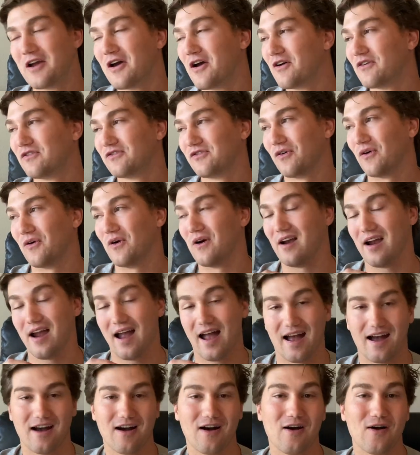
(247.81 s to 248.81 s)
for
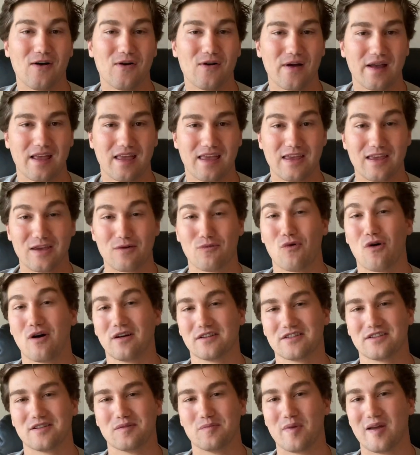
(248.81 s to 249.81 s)
how he
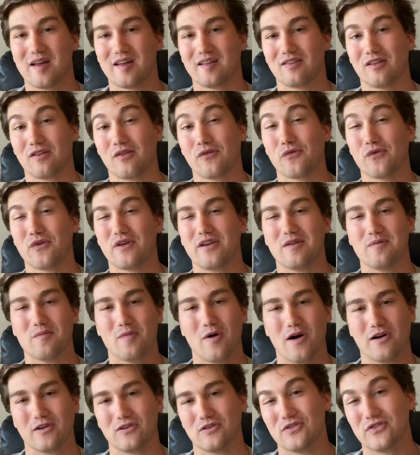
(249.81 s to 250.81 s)
wants to make the 3D
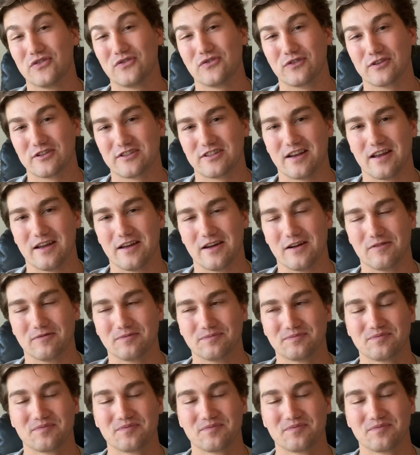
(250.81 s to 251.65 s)
models for Sail.